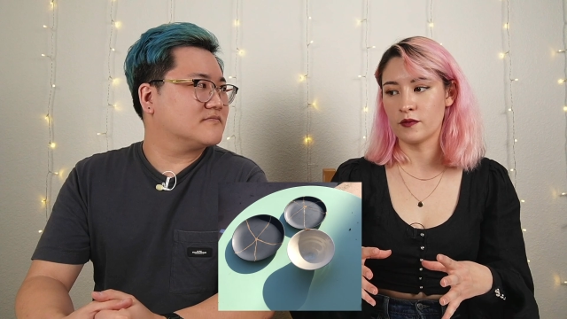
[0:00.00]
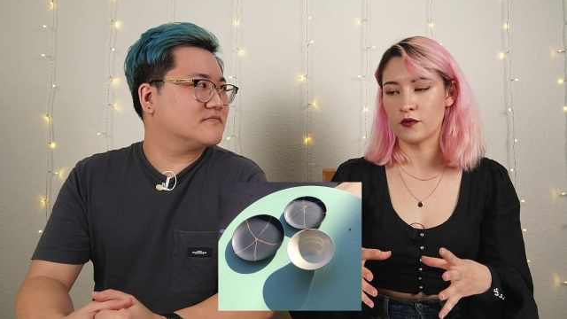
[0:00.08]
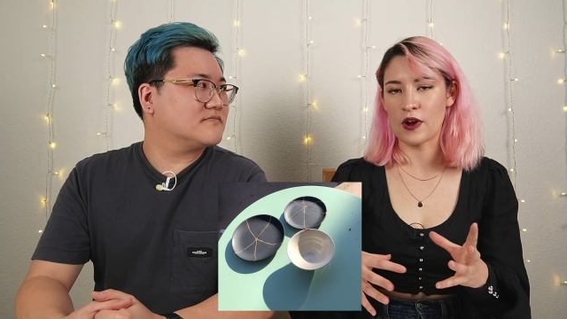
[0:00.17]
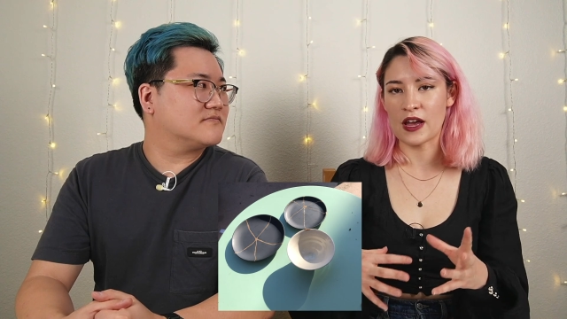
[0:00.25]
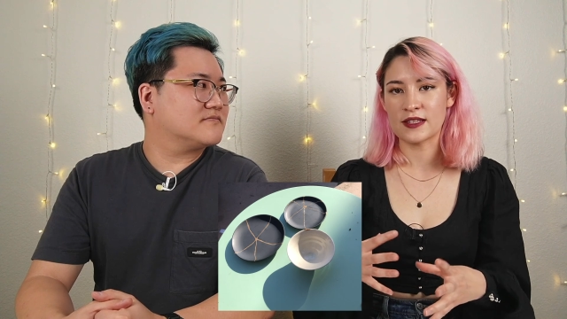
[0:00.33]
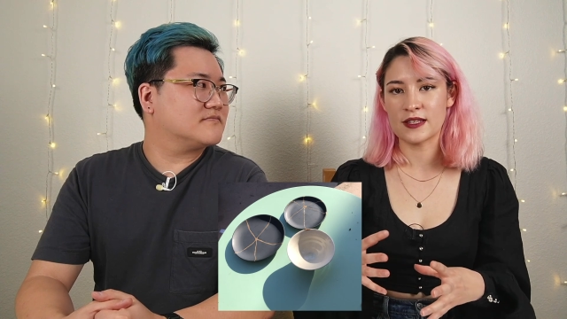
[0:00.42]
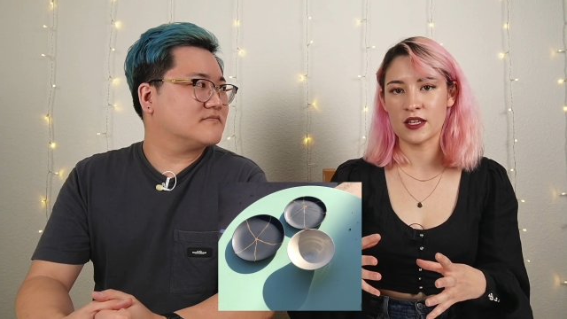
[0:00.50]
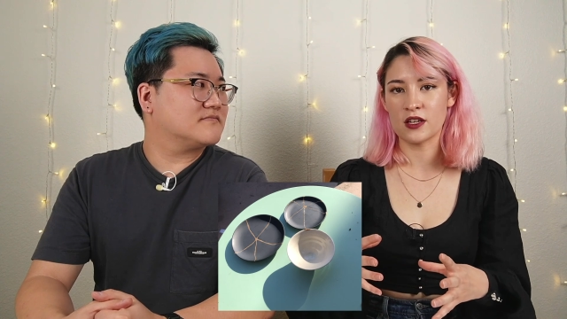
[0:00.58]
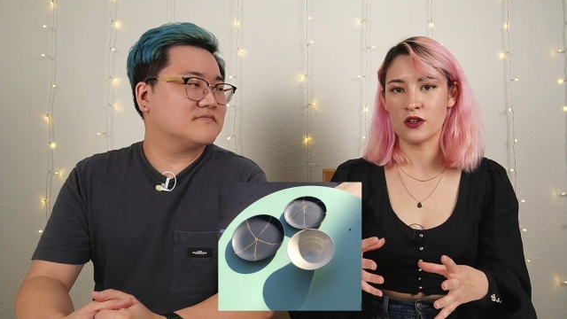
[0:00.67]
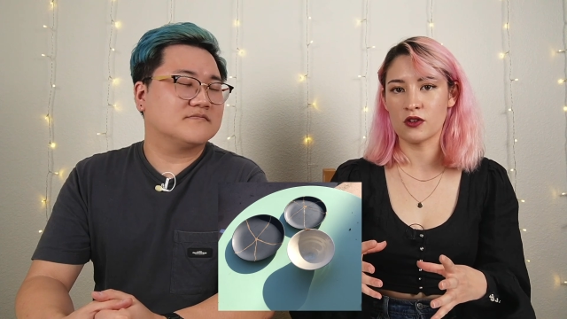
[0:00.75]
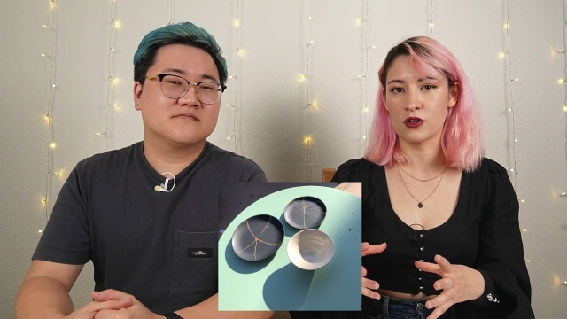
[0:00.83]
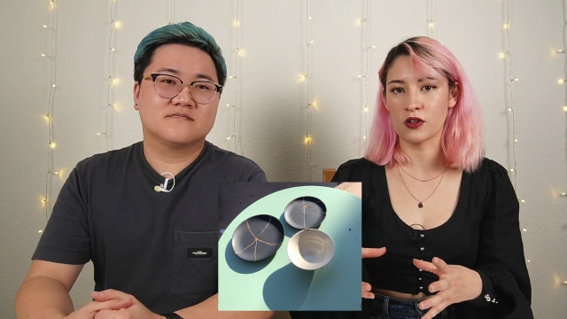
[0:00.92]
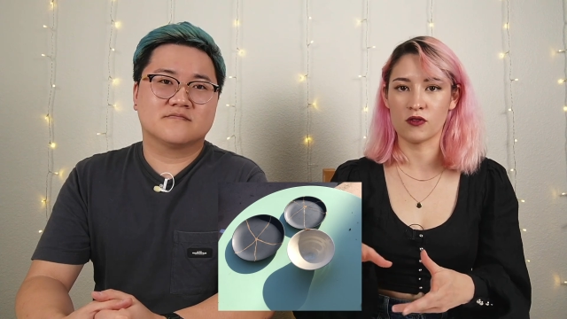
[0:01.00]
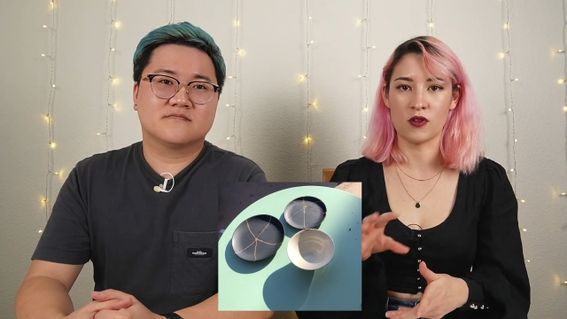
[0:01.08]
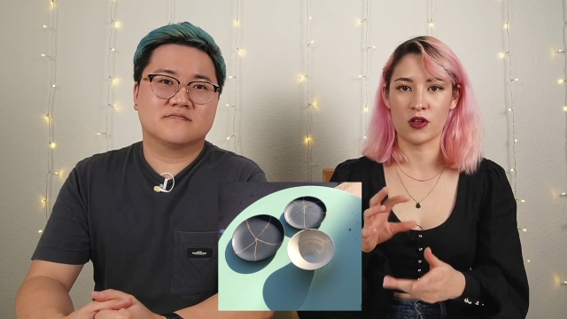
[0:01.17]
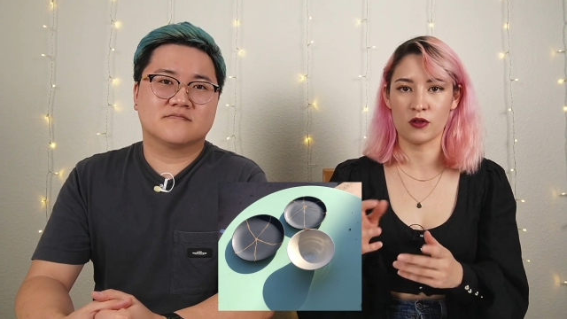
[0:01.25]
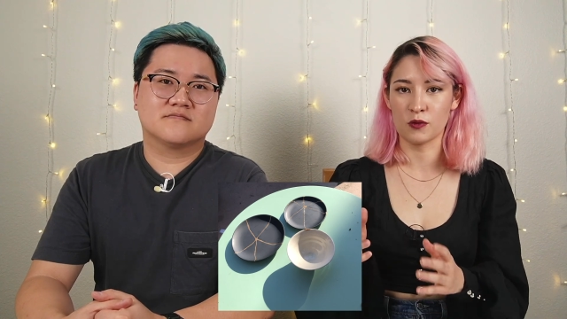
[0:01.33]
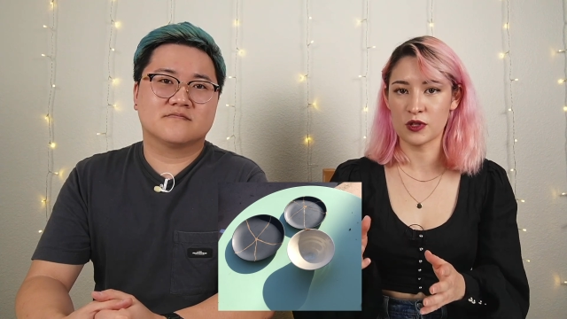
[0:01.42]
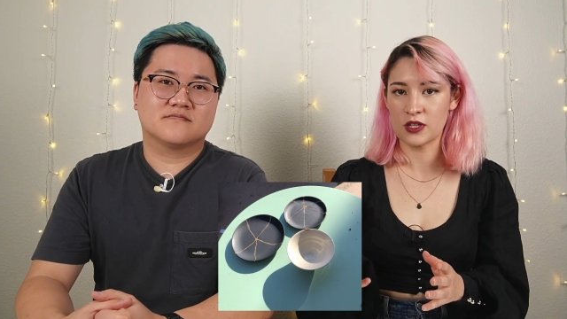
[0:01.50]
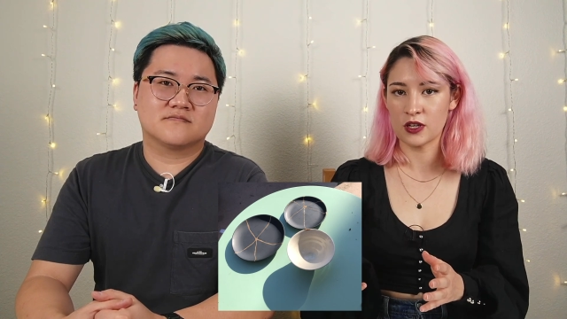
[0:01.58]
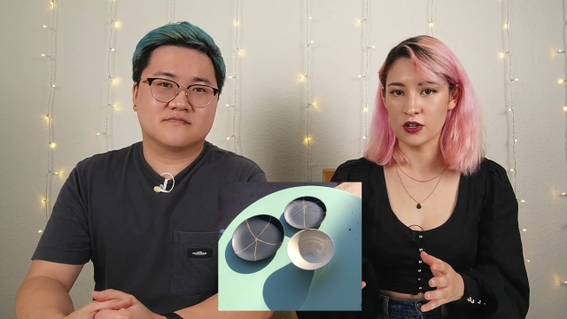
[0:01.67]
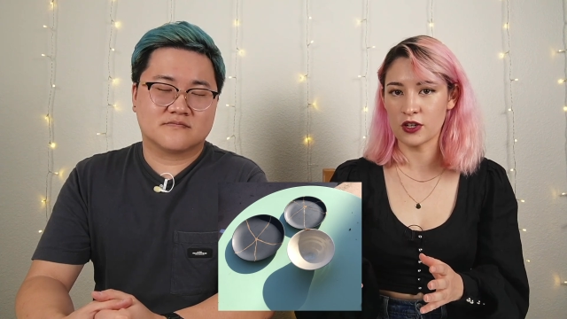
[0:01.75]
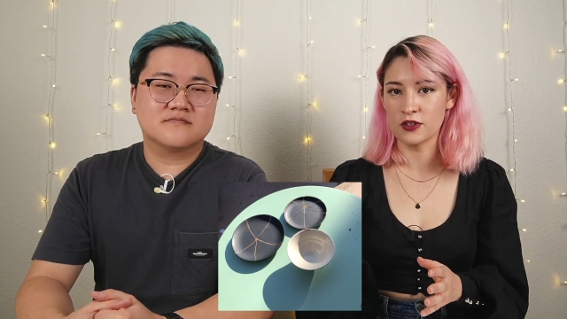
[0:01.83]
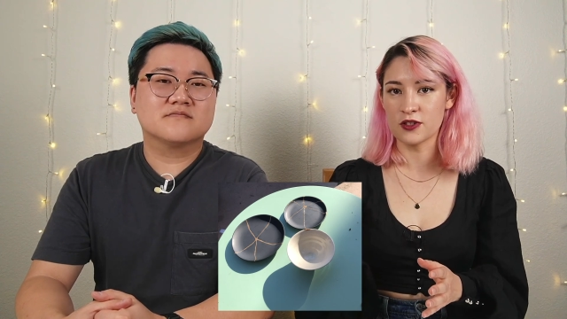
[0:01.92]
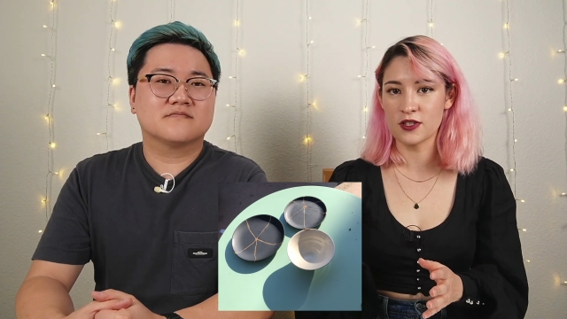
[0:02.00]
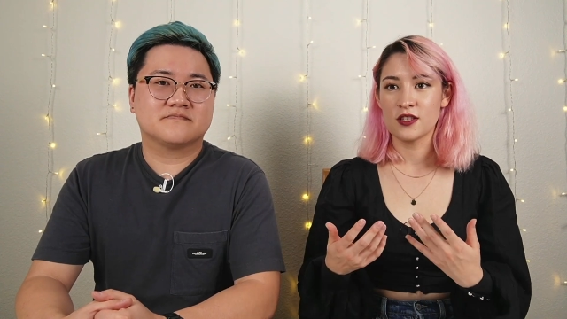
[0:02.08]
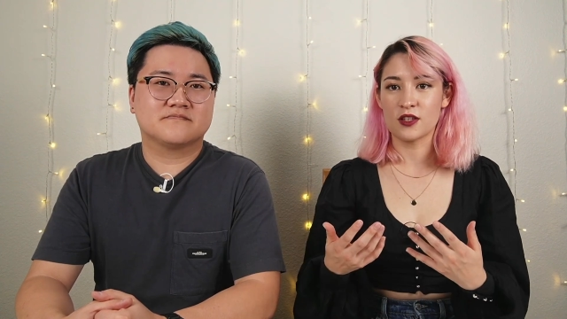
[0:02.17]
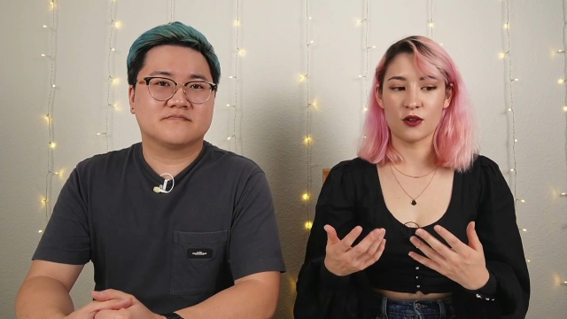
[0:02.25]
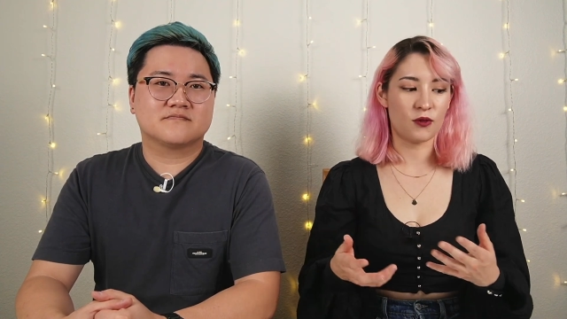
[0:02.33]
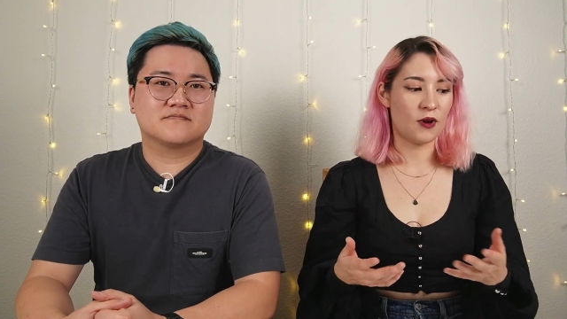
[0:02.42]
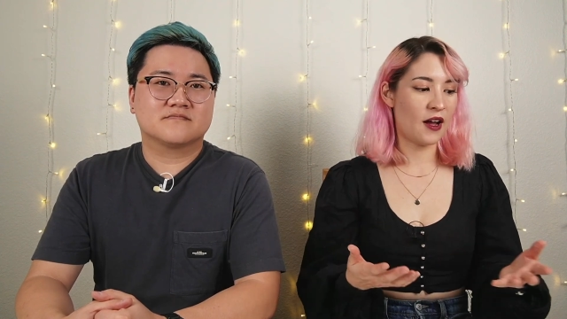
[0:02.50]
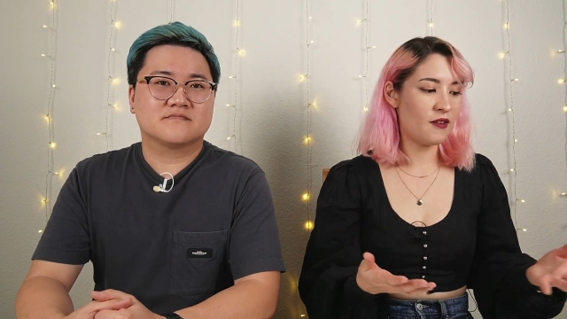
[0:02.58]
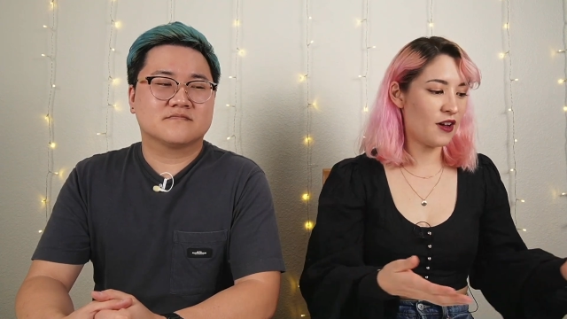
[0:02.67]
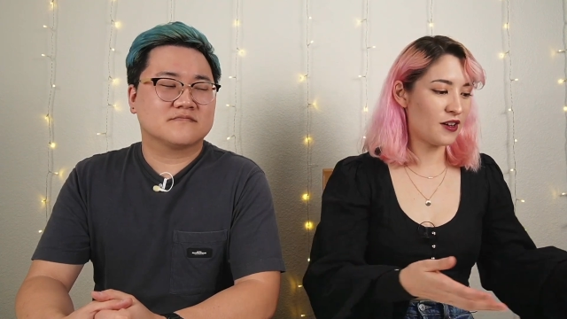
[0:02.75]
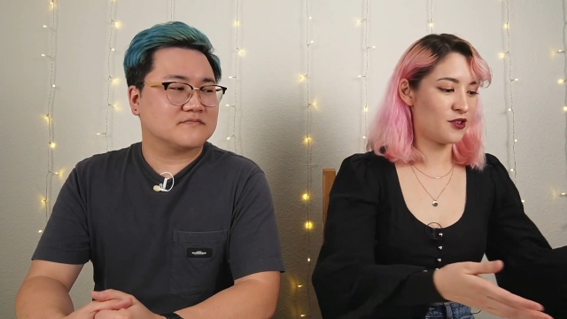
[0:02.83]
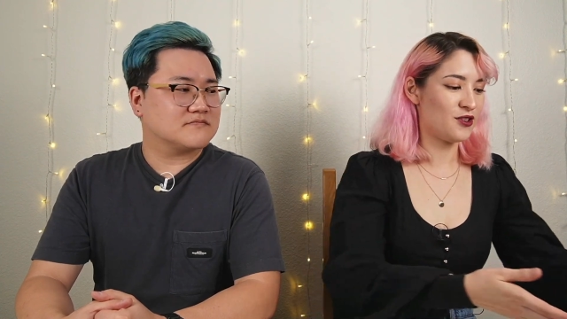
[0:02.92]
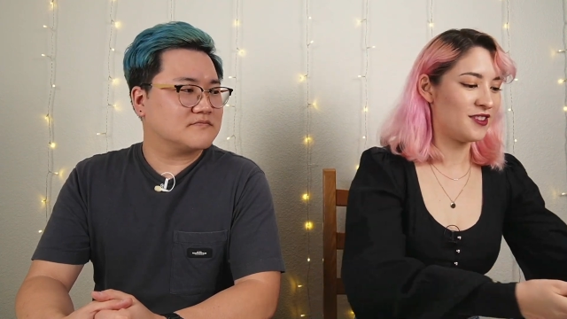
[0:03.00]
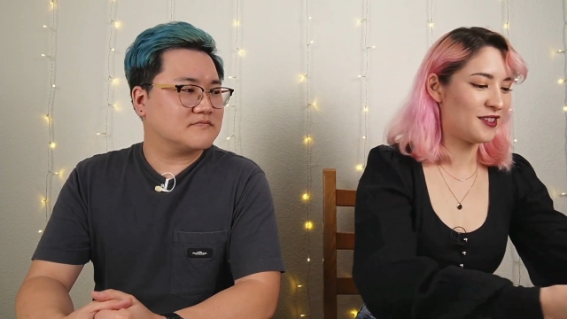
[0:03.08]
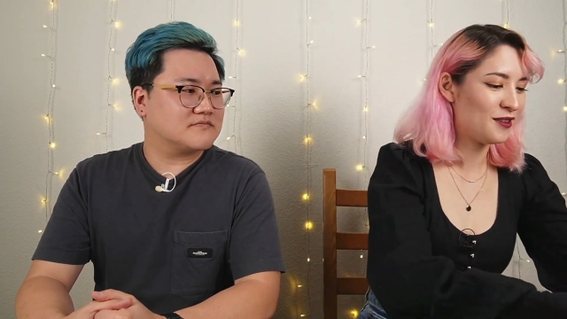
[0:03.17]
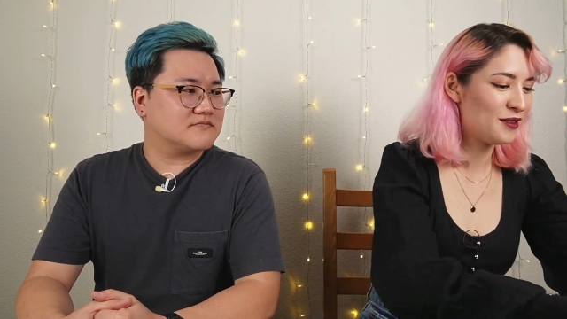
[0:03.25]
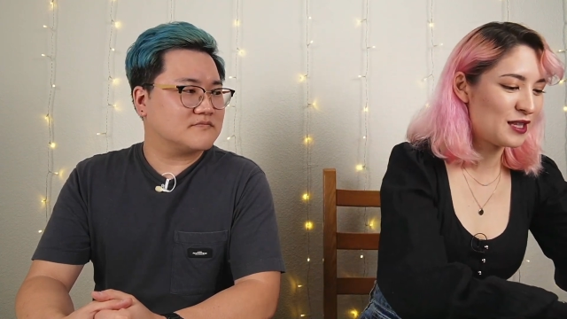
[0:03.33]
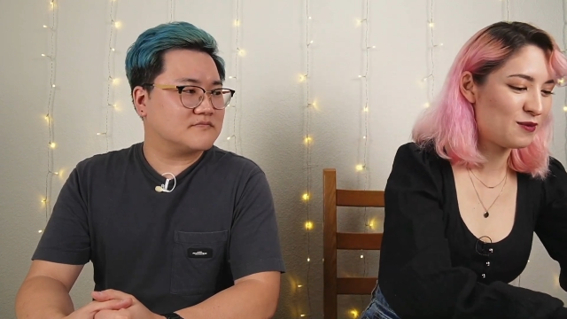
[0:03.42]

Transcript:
Speaker 1: resin or other materials. So I've actually done this